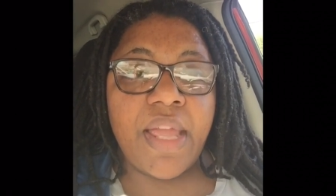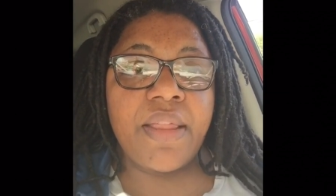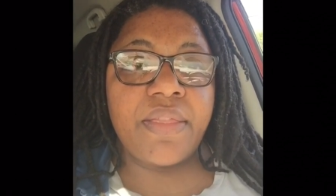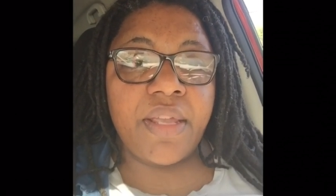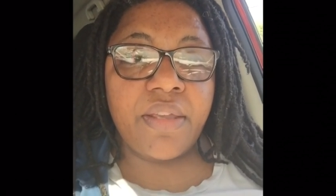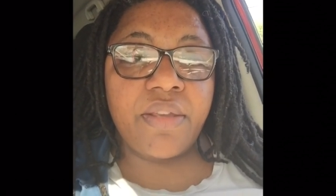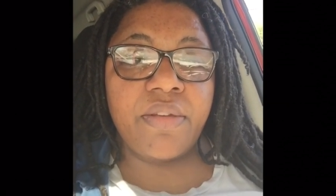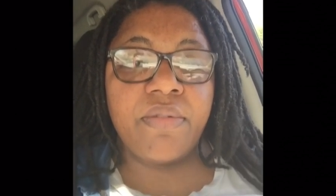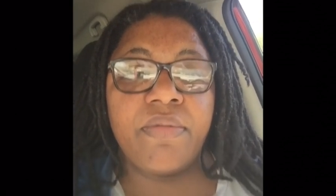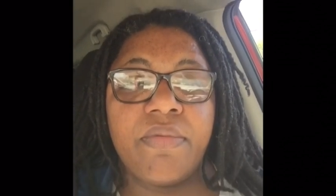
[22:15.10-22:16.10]
I
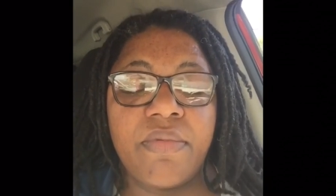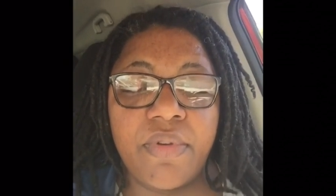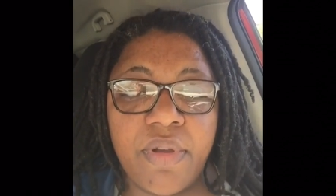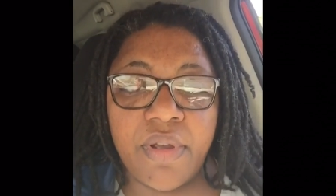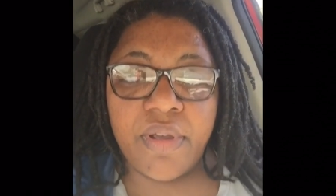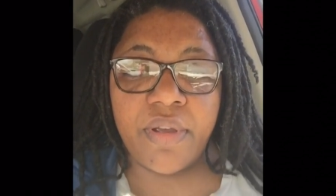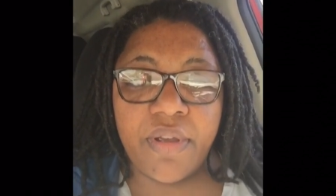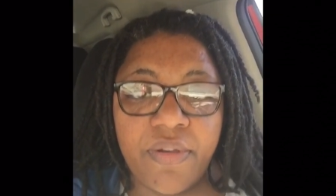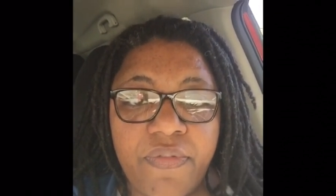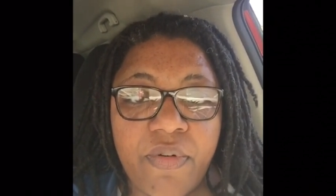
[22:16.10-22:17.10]
thank you
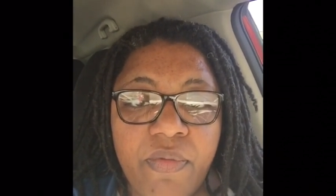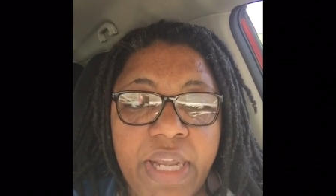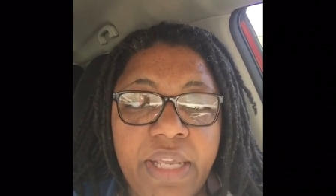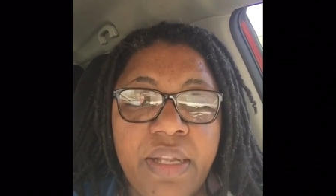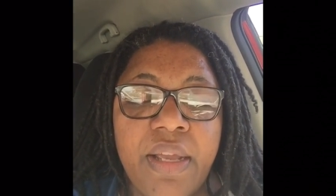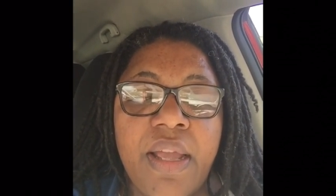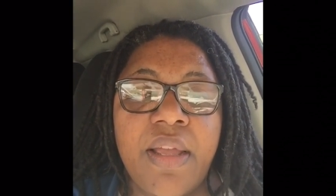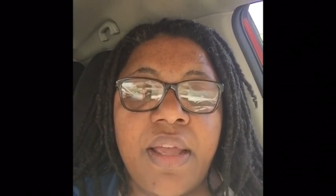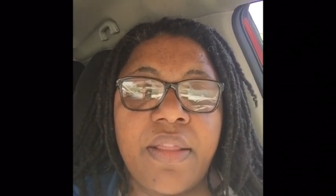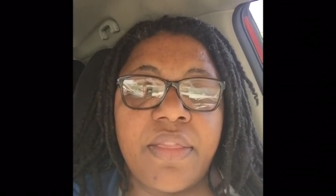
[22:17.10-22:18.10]
for waiting.
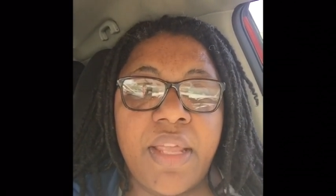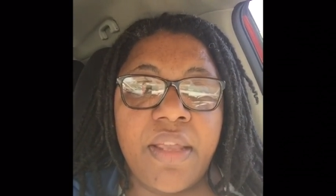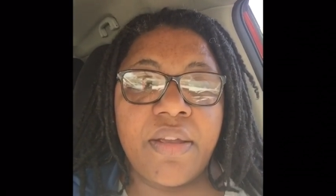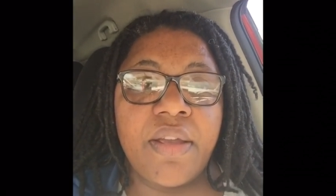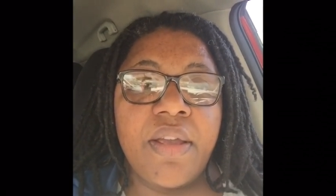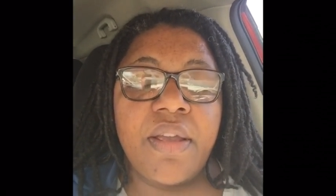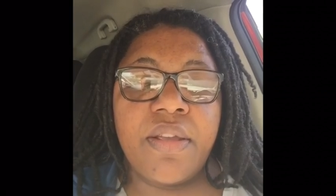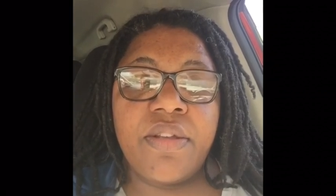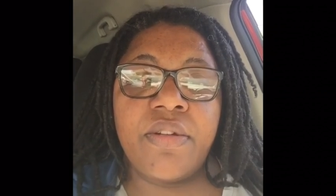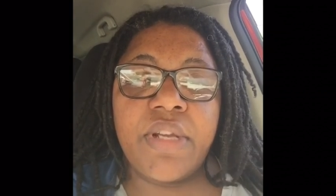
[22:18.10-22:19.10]
I thank,
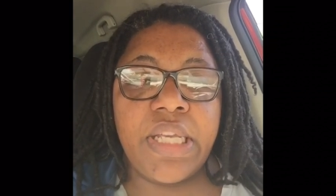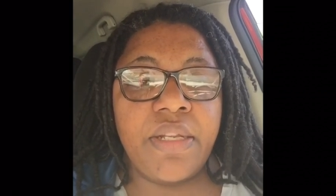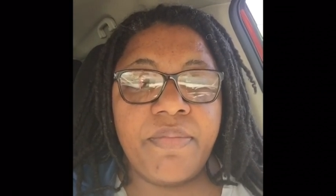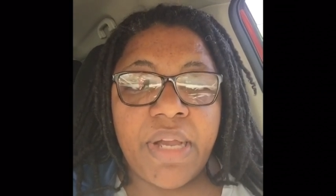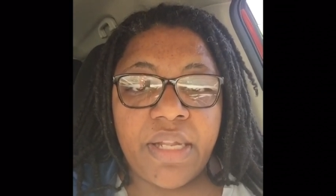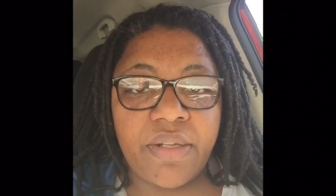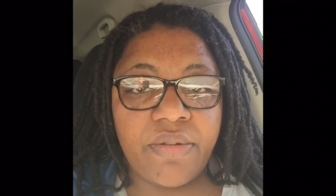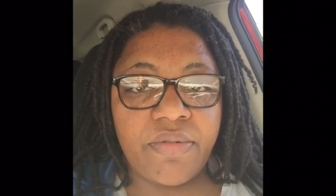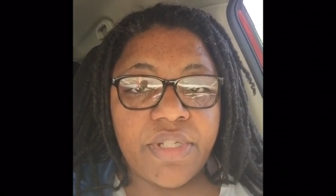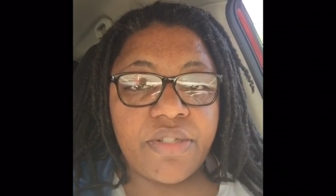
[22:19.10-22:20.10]
anybody
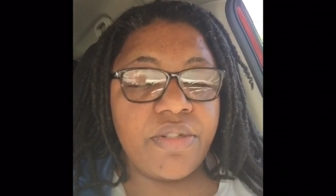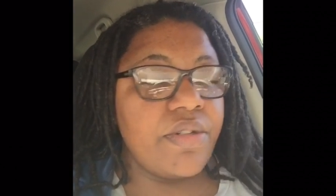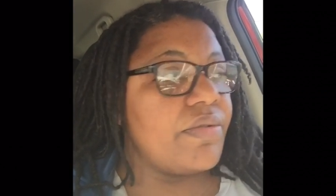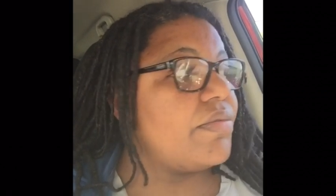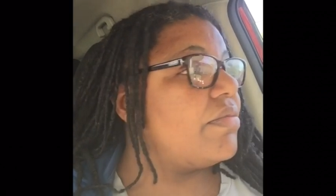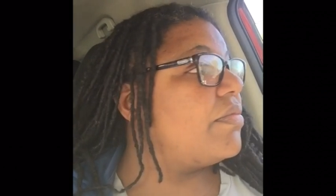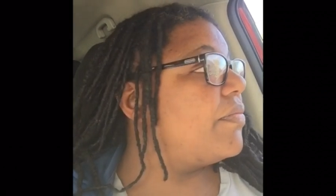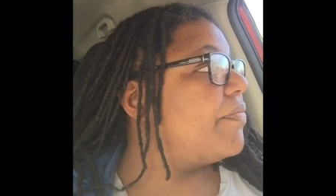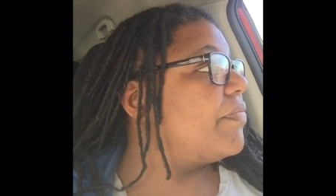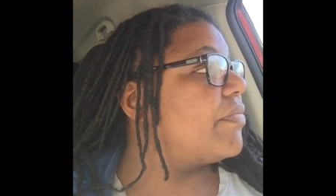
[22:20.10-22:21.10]
who is new.
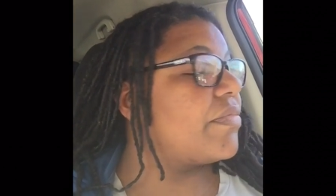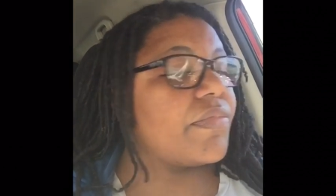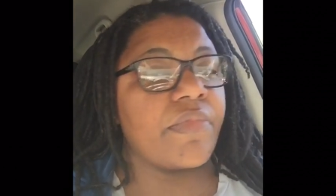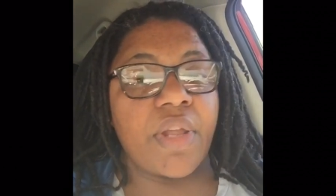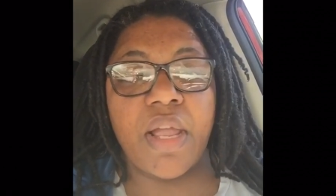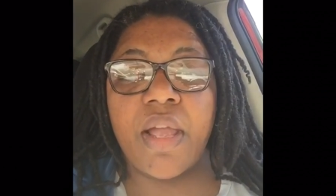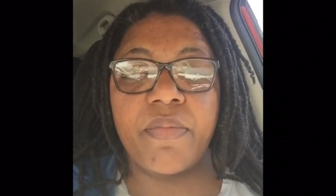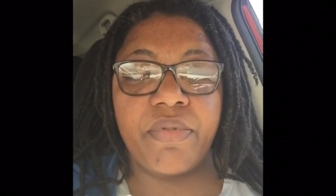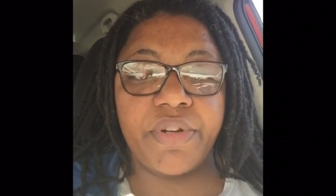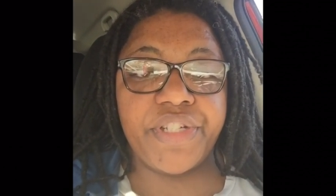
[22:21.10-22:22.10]
I
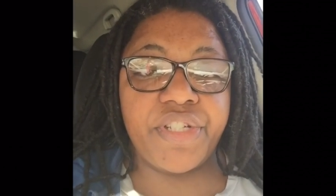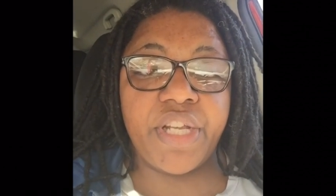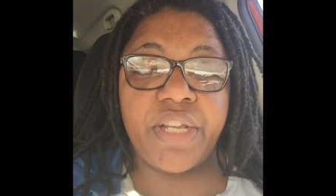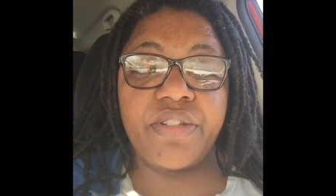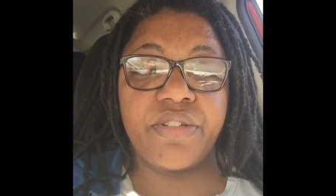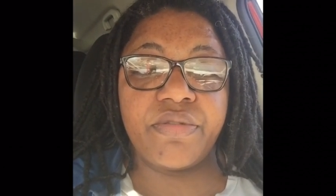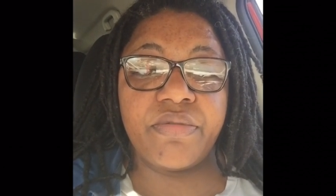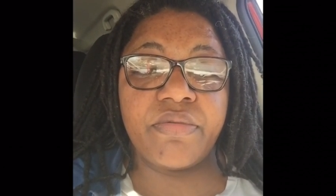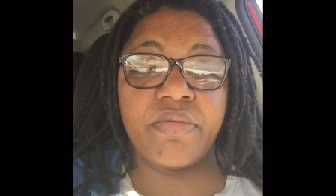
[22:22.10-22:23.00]
appreciate you.